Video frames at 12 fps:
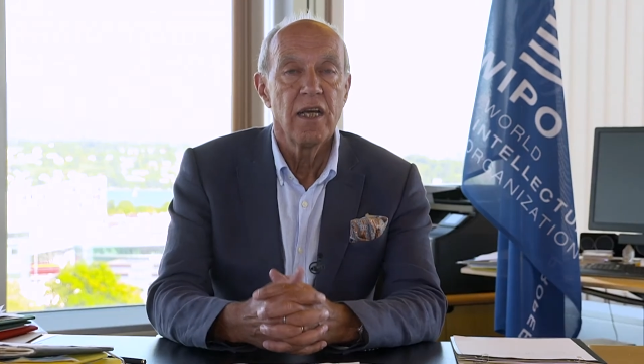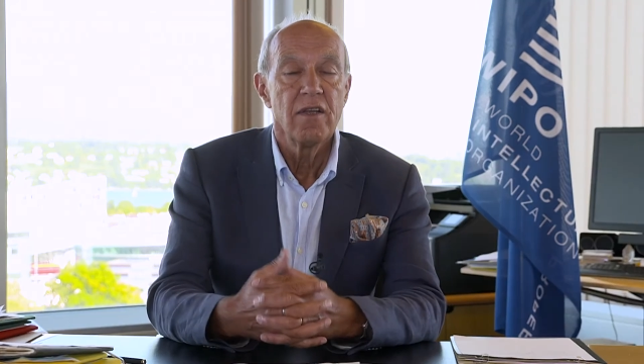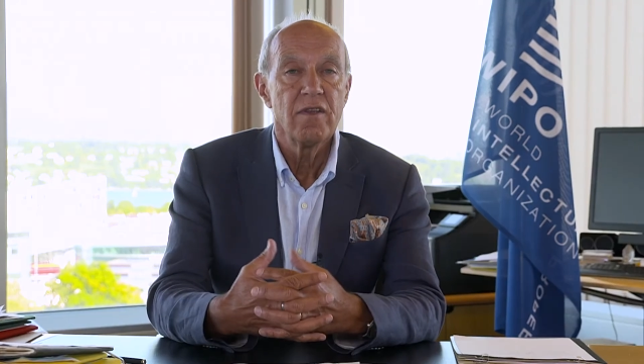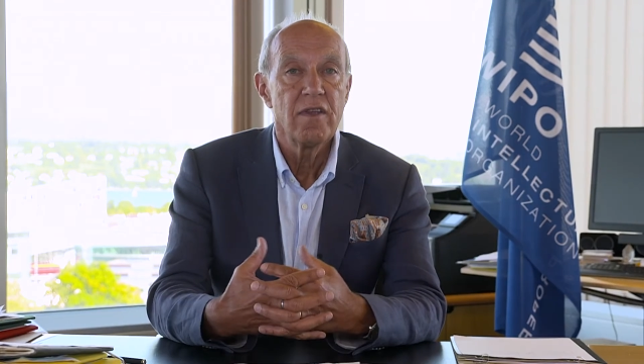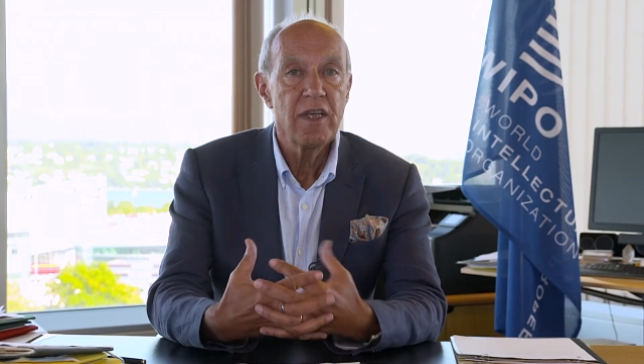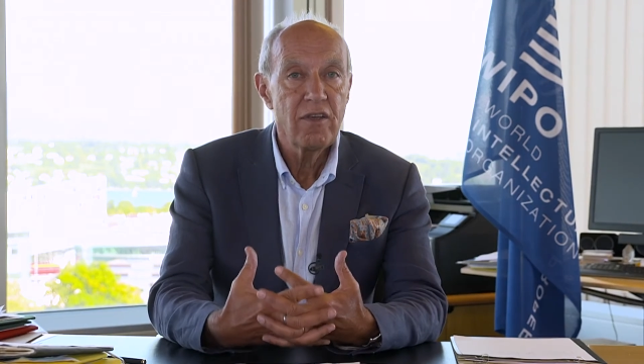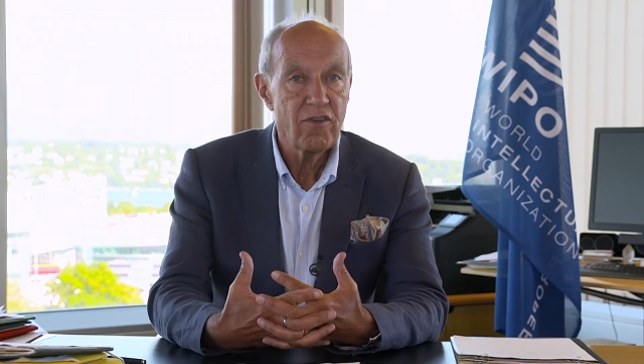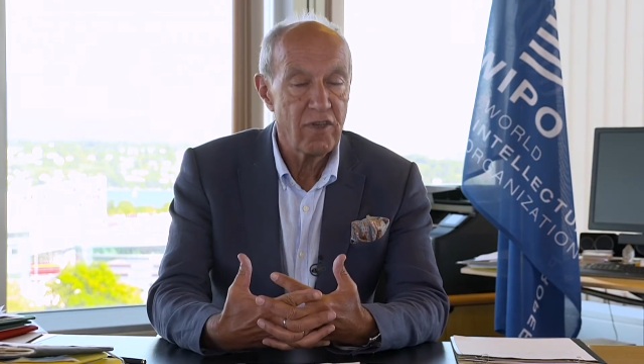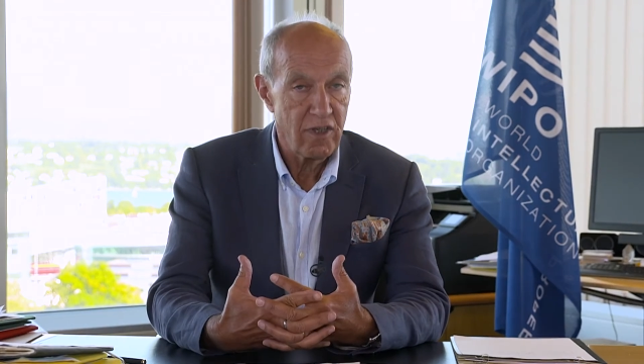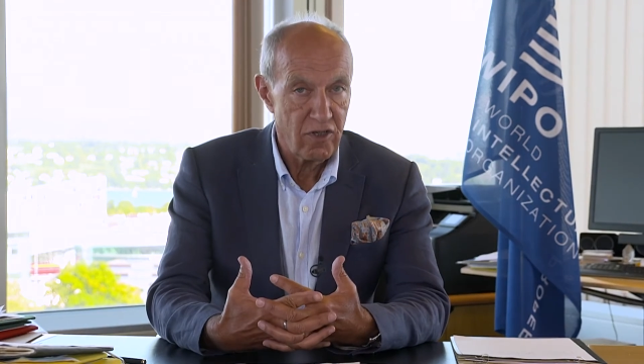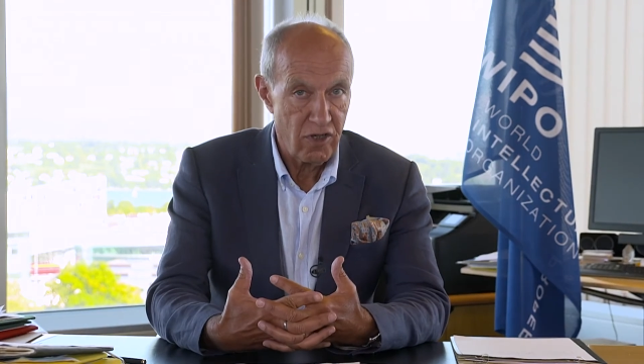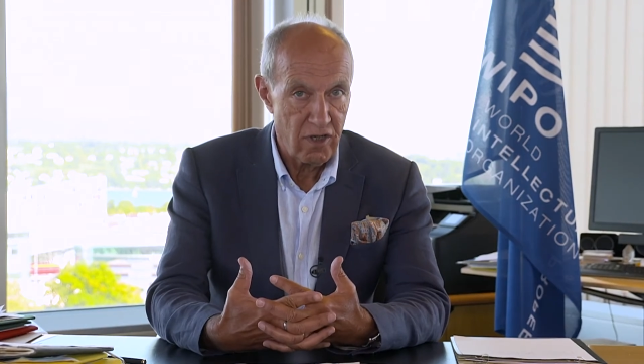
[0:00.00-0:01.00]
These
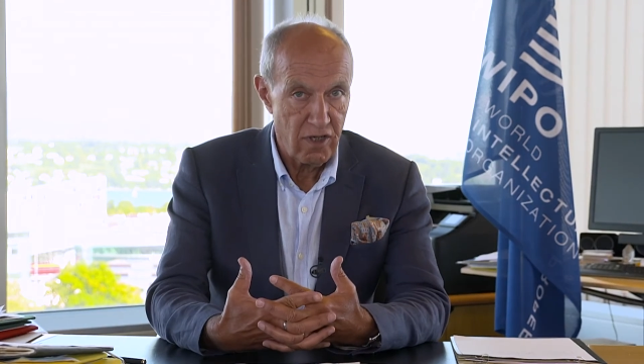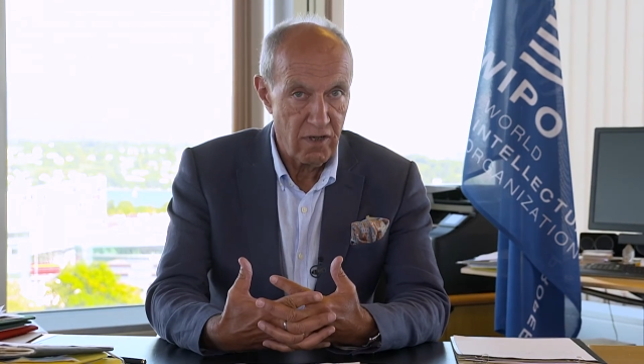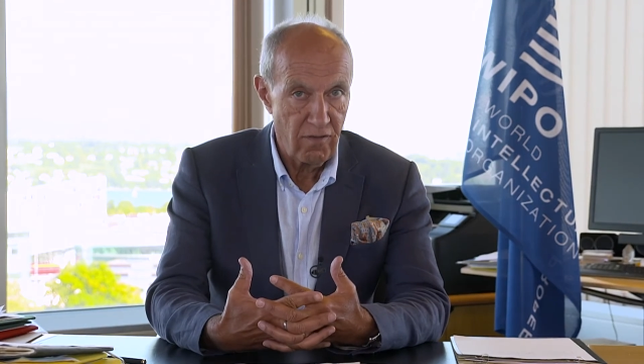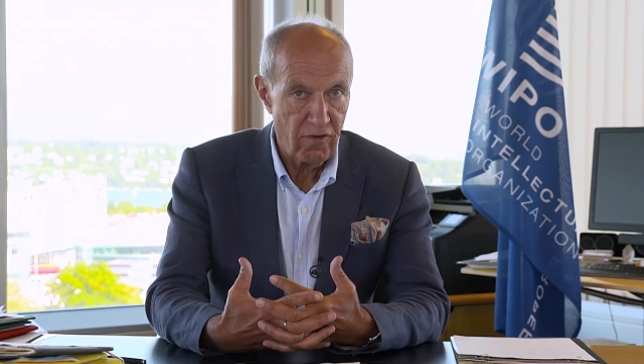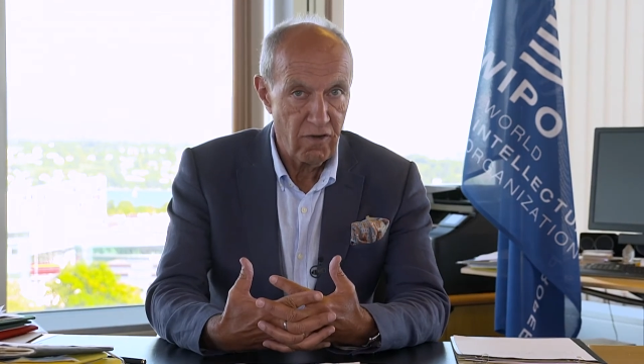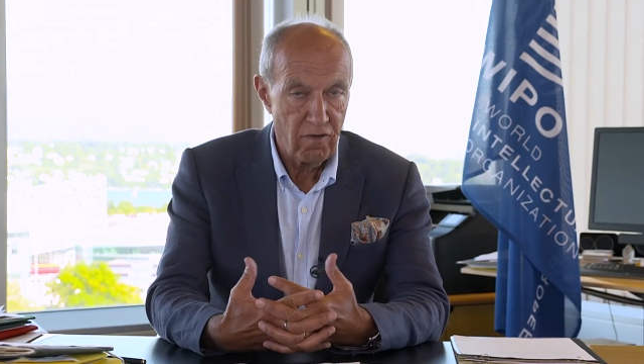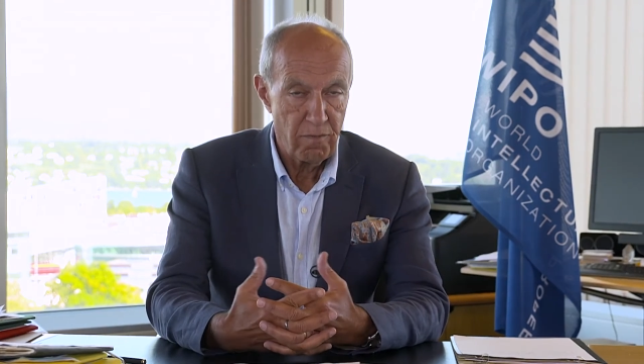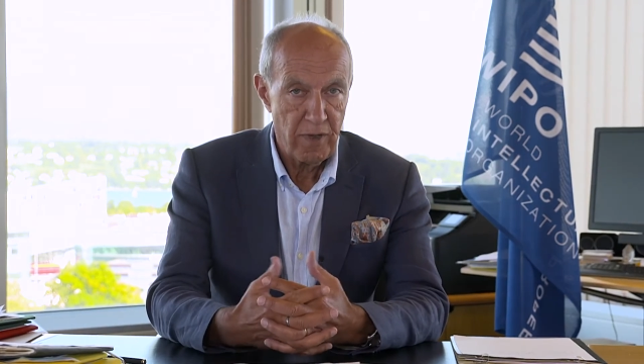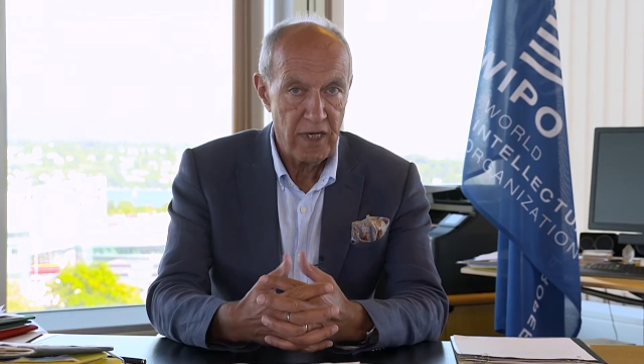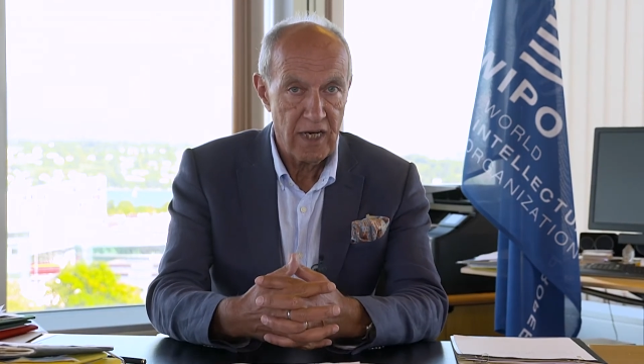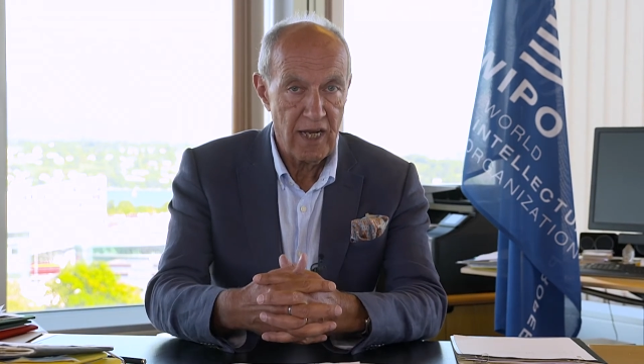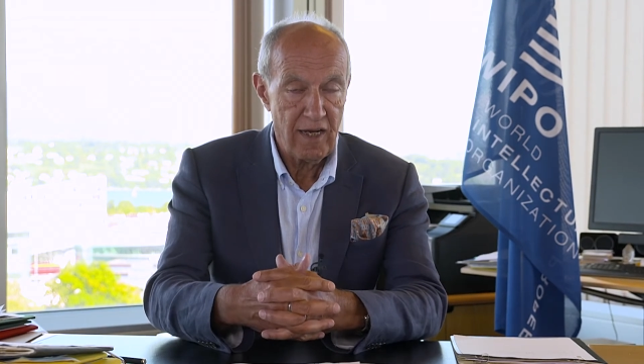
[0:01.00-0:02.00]
initiatives have
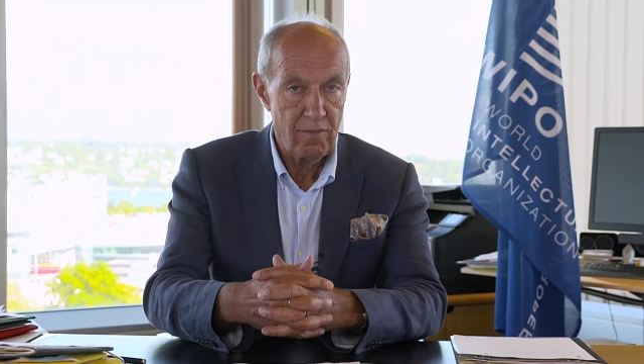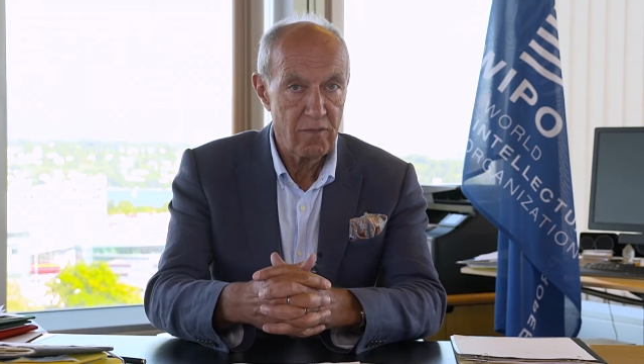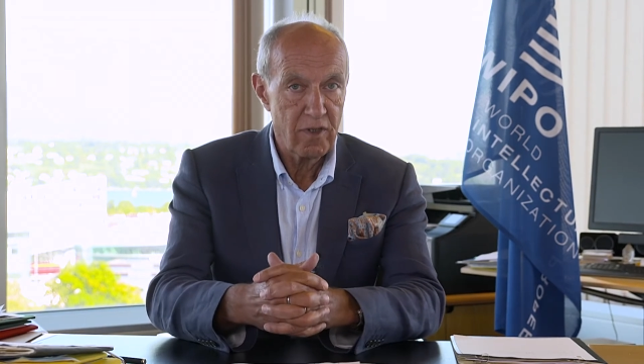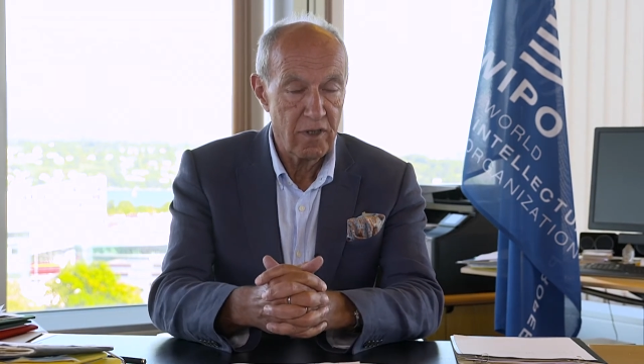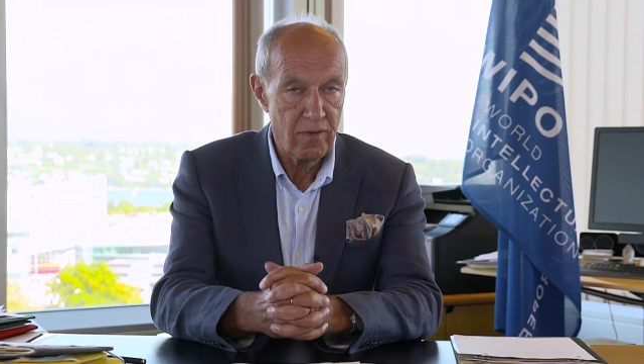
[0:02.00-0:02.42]
been aimed